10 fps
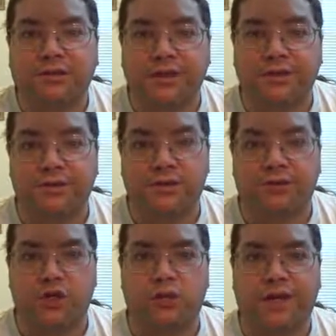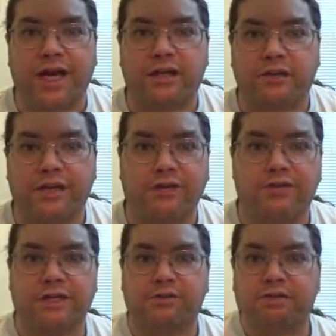when he was in virtual reality, he
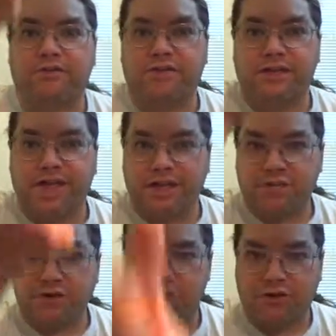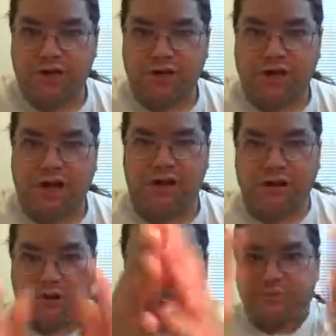was able to lift his hand up and draw a line
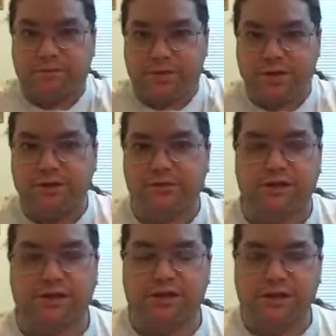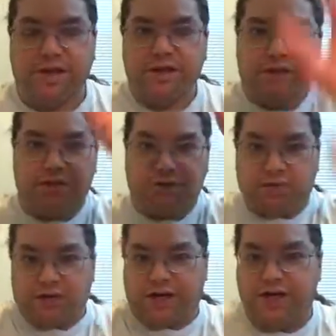and open up a menu and, and, and do
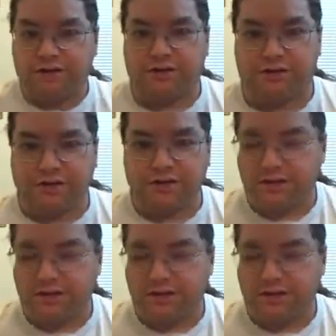all kinds of things.